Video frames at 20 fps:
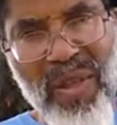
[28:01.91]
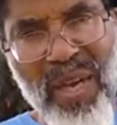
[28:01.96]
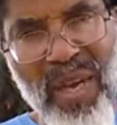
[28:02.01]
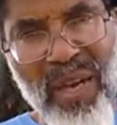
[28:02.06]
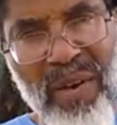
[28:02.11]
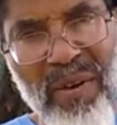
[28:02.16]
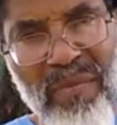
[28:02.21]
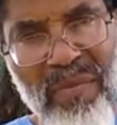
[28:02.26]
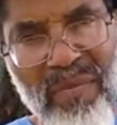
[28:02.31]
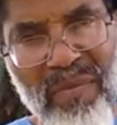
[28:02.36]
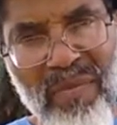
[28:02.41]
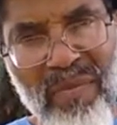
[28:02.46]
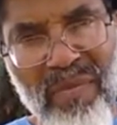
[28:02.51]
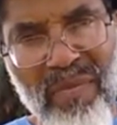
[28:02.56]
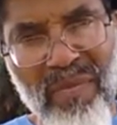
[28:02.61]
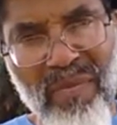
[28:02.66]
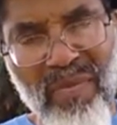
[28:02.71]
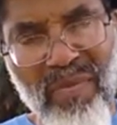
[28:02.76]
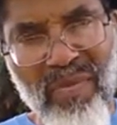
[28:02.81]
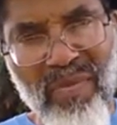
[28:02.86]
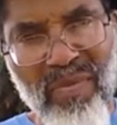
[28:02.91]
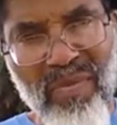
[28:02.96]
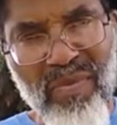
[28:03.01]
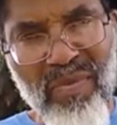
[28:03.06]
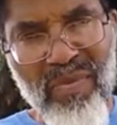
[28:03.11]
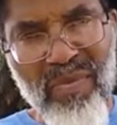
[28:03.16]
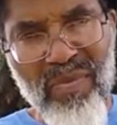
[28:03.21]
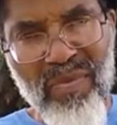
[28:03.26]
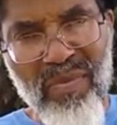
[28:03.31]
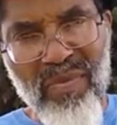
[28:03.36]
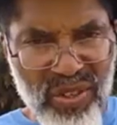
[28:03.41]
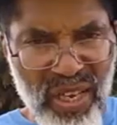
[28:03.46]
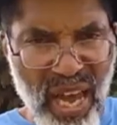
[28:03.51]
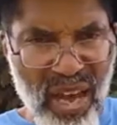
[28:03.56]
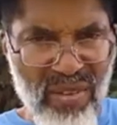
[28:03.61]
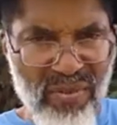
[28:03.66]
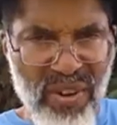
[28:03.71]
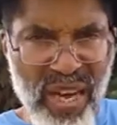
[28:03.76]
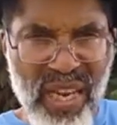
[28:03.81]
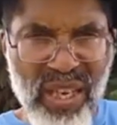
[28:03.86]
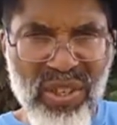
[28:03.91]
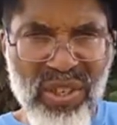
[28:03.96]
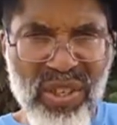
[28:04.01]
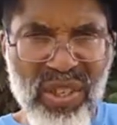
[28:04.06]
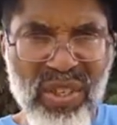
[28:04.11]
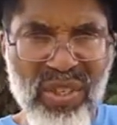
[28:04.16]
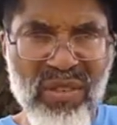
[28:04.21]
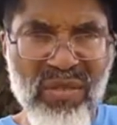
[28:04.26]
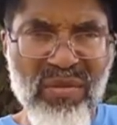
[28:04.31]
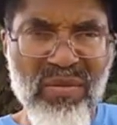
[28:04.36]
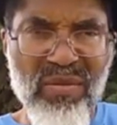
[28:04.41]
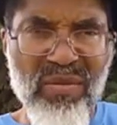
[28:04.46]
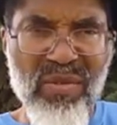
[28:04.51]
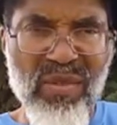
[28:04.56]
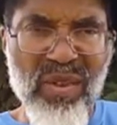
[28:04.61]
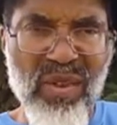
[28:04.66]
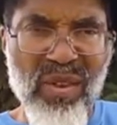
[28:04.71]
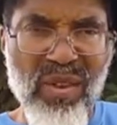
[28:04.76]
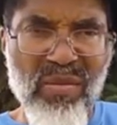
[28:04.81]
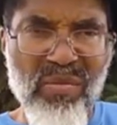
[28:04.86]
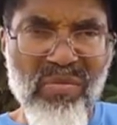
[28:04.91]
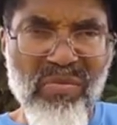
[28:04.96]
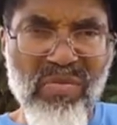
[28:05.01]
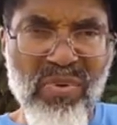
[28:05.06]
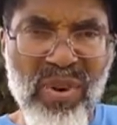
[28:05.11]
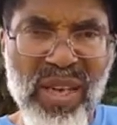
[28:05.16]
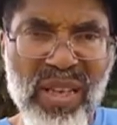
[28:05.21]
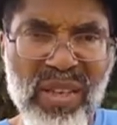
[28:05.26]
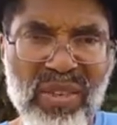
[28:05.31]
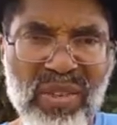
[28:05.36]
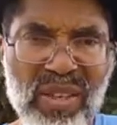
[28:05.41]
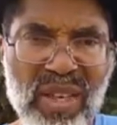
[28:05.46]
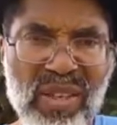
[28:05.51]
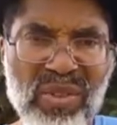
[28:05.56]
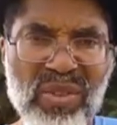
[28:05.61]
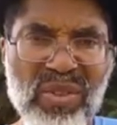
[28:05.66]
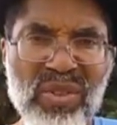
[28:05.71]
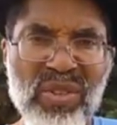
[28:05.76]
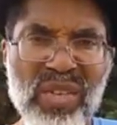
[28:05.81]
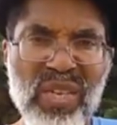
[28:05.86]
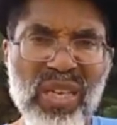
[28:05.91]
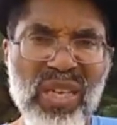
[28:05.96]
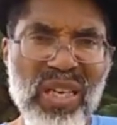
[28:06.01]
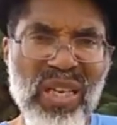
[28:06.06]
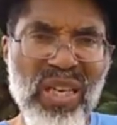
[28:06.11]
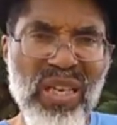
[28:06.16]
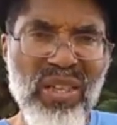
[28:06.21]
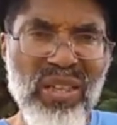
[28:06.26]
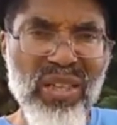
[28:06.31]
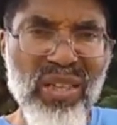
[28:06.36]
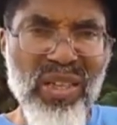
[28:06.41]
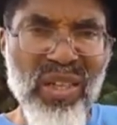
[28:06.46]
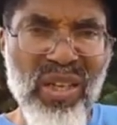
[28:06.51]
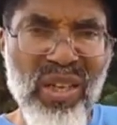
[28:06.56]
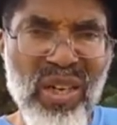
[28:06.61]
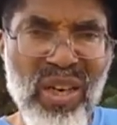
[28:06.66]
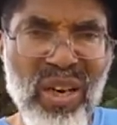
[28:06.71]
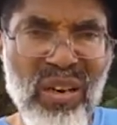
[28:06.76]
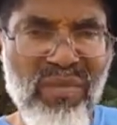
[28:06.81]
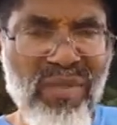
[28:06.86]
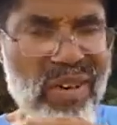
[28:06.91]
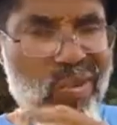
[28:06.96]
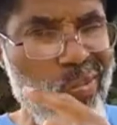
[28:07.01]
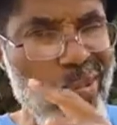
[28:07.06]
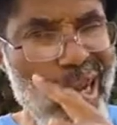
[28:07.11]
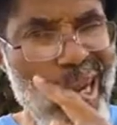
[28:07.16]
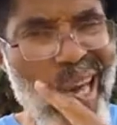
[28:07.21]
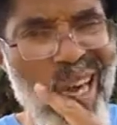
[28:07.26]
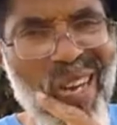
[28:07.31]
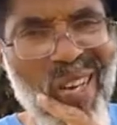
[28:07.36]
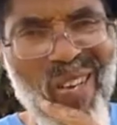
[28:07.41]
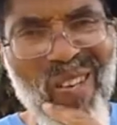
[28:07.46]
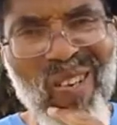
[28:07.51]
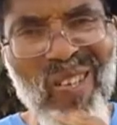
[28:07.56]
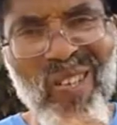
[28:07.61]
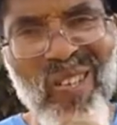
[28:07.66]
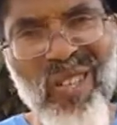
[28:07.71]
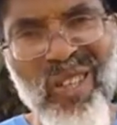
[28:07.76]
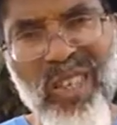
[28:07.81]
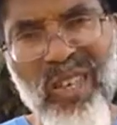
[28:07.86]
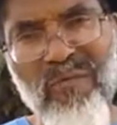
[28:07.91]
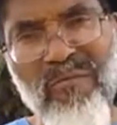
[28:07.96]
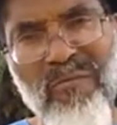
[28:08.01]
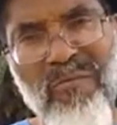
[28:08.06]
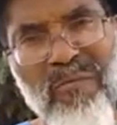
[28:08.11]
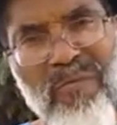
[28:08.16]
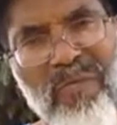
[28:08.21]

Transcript: there, because salvation brings us into the covenant relationship,